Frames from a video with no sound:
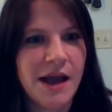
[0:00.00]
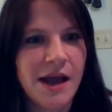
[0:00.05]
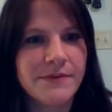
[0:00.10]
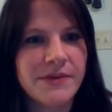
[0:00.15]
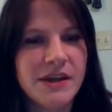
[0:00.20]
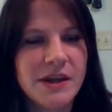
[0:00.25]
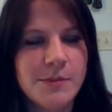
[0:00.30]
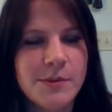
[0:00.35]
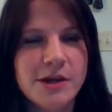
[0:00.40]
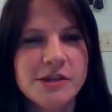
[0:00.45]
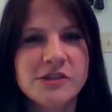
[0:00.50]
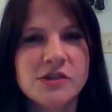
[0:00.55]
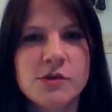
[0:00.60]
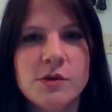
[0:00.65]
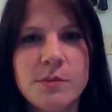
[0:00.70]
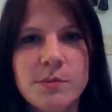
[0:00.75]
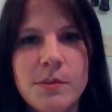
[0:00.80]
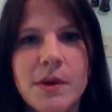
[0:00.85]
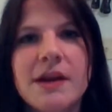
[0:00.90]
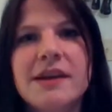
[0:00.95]
I'm thinking about
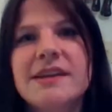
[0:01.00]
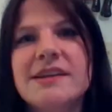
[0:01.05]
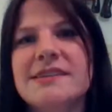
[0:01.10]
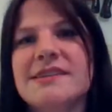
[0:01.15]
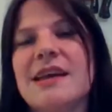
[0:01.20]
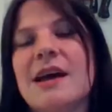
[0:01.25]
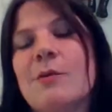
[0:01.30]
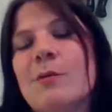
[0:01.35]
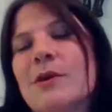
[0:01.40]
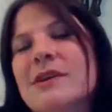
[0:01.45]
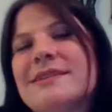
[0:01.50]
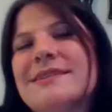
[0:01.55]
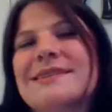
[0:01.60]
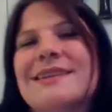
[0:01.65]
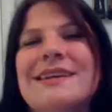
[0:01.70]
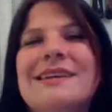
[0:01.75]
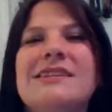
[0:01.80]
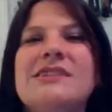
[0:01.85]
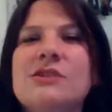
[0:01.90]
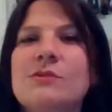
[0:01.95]
doing Mondays. I was
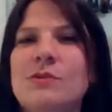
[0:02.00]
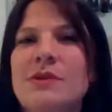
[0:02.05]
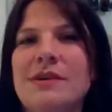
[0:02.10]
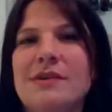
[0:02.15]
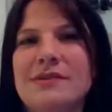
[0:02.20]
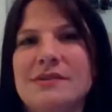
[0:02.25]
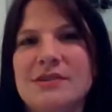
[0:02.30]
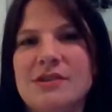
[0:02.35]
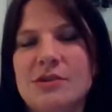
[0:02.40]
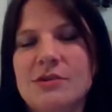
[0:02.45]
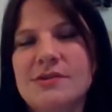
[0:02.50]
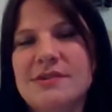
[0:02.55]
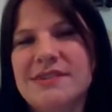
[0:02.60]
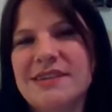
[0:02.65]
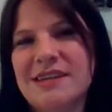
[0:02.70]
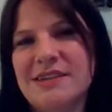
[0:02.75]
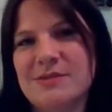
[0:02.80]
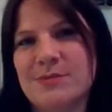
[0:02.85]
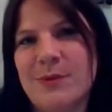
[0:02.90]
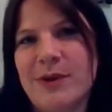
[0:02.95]
like doing
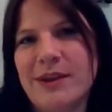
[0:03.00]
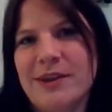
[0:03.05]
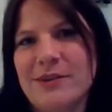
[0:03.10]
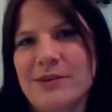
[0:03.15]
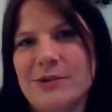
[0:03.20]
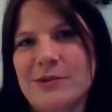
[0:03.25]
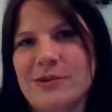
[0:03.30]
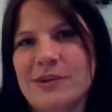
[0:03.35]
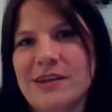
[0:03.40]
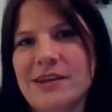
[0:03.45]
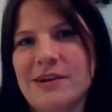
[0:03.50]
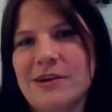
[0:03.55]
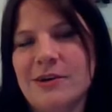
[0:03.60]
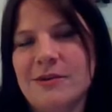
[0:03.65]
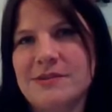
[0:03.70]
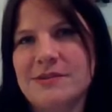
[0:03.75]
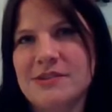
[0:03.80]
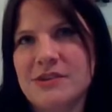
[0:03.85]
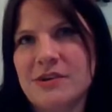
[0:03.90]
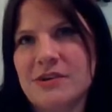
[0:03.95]
Tuesdays regularly, or
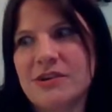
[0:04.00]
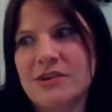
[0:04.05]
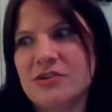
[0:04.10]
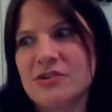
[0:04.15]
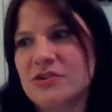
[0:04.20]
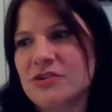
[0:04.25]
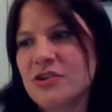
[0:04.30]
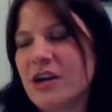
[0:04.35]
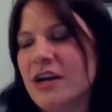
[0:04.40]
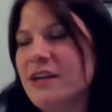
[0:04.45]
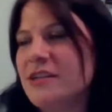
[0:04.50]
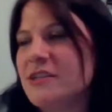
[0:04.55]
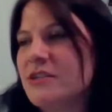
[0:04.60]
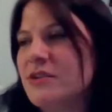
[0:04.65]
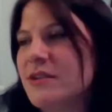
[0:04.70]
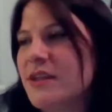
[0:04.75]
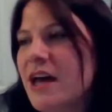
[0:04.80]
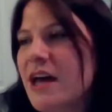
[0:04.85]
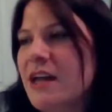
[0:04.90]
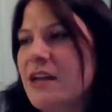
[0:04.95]
I was starting to try to
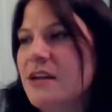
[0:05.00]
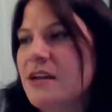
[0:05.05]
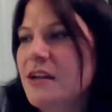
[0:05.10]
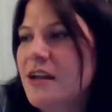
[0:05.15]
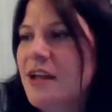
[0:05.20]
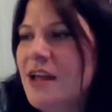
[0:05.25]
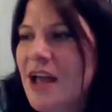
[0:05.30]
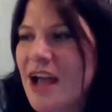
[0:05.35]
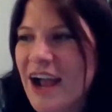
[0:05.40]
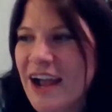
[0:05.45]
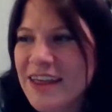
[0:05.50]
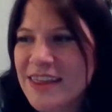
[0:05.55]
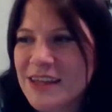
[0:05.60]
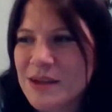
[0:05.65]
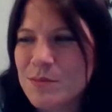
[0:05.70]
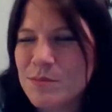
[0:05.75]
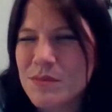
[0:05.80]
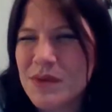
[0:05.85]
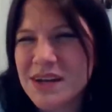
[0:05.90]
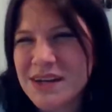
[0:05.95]
do that. I
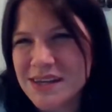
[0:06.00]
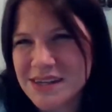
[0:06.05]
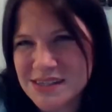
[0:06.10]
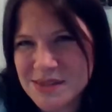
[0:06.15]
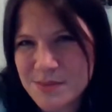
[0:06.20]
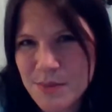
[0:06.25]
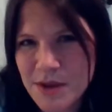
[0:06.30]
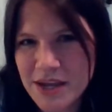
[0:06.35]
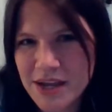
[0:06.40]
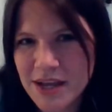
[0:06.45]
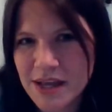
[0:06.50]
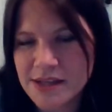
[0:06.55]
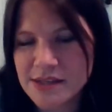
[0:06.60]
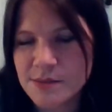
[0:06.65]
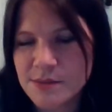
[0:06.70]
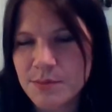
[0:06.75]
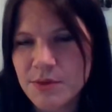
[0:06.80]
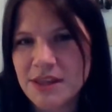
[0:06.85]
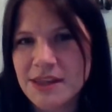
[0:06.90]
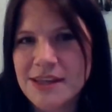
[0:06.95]
think Mondays may end
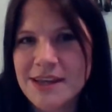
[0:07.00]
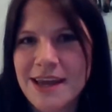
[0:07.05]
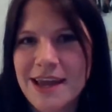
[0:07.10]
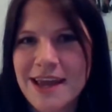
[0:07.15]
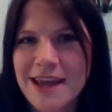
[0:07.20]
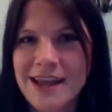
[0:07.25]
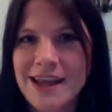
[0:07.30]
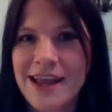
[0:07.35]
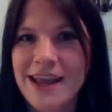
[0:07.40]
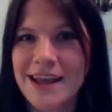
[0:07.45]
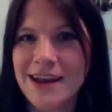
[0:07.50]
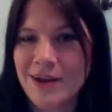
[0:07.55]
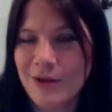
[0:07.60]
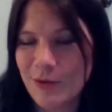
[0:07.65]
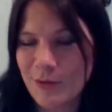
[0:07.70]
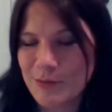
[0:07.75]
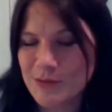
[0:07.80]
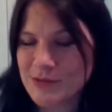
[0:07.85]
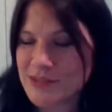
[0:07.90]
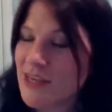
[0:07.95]
up being the day. And
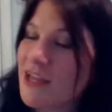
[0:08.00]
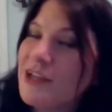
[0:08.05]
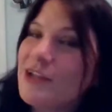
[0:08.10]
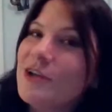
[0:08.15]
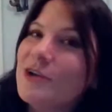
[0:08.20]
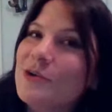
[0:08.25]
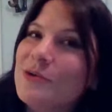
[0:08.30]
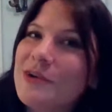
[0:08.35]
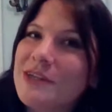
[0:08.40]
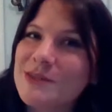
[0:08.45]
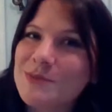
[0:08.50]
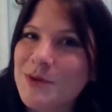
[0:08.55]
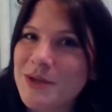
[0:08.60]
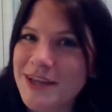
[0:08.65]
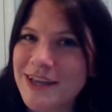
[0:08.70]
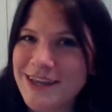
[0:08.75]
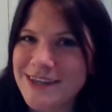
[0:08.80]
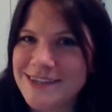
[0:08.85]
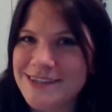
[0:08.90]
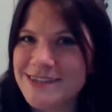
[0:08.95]
I will tell you, it's
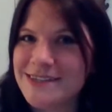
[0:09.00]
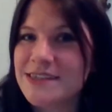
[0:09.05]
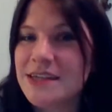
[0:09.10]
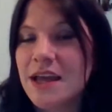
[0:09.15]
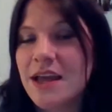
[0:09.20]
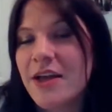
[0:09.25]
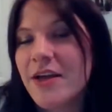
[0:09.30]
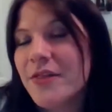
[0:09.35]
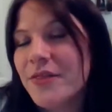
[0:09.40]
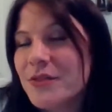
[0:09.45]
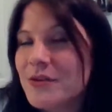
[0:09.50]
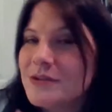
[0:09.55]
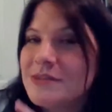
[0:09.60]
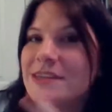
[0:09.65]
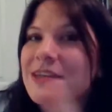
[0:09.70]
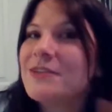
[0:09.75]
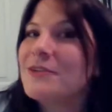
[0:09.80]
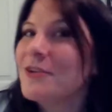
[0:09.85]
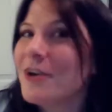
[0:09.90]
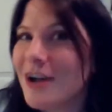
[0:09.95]
because
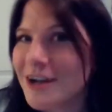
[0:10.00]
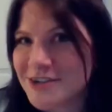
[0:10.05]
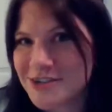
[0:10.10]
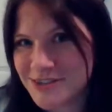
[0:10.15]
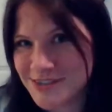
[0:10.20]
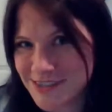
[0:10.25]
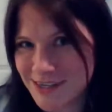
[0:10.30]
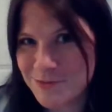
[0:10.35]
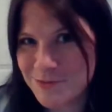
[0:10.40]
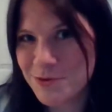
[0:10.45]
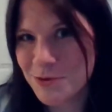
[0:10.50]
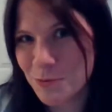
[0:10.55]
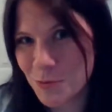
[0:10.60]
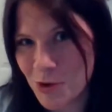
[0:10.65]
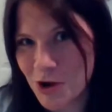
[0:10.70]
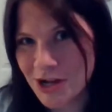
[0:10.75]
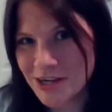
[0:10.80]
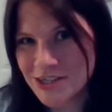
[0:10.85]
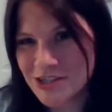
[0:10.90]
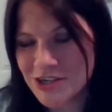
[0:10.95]
there's other auctions I want to
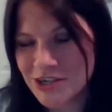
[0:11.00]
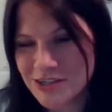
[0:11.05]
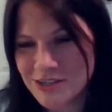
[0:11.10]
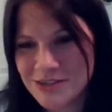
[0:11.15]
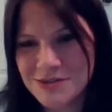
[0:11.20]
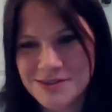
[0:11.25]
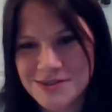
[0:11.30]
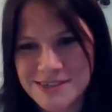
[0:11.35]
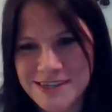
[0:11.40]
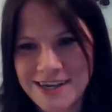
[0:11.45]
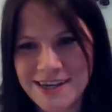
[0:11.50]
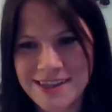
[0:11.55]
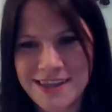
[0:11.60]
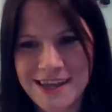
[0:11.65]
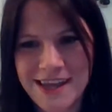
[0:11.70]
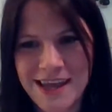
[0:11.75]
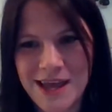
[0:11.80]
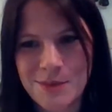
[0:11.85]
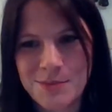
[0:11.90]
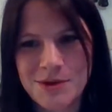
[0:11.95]
watch on Tuesday
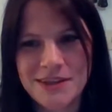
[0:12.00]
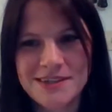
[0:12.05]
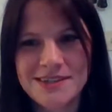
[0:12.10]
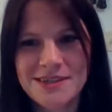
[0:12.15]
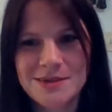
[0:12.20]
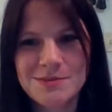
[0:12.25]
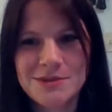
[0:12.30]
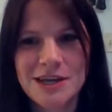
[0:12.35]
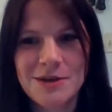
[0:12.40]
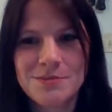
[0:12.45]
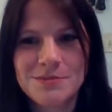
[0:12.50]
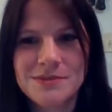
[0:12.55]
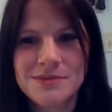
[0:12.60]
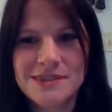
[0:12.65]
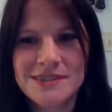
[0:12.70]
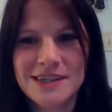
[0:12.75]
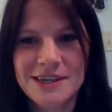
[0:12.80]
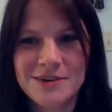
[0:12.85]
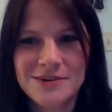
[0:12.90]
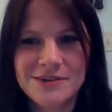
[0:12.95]
that happen at the same time.
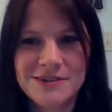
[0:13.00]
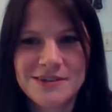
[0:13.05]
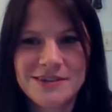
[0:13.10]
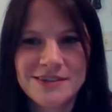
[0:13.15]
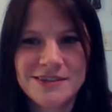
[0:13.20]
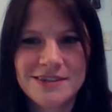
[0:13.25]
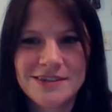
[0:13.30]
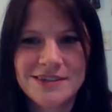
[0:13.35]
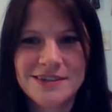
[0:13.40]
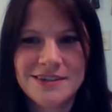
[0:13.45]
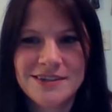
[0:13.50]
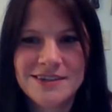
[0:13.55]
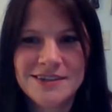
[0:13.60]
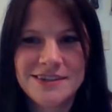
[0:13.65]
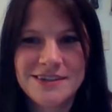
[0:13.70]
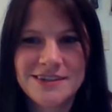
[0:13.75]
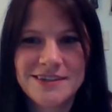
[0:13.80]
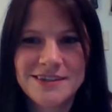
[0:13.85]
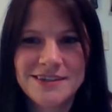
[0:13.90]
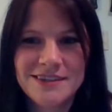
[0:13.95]
So,
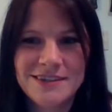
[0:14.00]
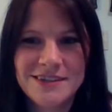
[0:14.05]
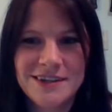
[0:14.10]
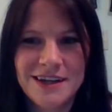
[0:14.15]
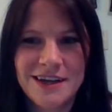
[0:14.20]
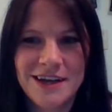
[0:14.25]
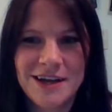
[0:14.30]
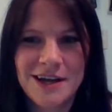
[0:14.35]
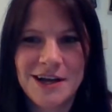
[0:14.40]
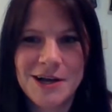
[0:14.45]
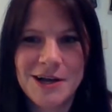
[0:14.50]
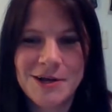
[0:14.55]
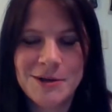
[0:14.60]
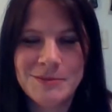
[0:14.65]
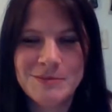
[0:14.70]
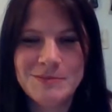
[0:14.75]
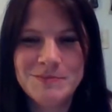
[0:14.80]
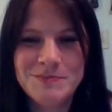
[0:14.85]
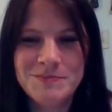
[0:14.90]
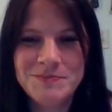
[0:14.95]

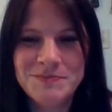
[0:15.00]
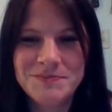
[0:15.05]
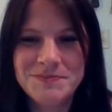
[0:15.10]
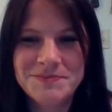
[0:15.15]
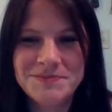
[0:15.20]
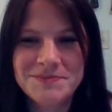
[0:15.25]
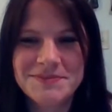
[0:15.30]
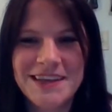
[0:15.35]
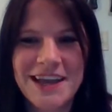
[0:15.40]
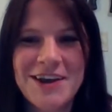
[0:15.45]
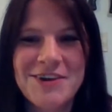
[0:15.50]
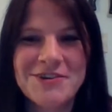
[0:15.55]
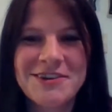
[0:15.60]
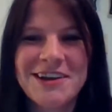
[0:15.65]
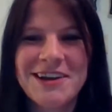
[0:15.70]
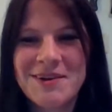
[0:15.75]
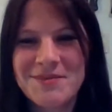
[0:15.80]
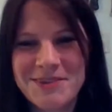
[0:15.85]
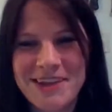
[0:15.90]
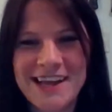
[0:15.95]
um, Oh,
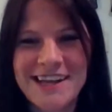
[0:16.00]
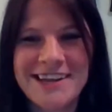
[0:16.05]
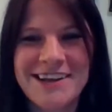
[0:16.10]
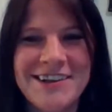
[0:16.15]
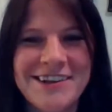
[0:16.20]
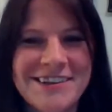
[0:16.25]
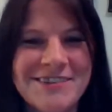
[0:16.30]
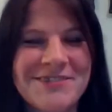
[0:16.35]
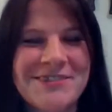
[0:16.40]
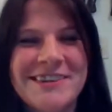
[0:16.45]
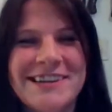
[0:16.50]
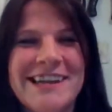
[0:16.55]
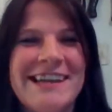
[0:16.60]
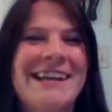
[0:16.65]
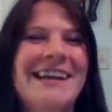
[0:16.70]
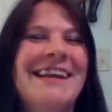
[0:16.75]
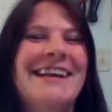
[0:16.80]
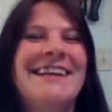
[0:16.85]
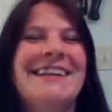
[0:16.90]
good. I'm glad y'all can relate.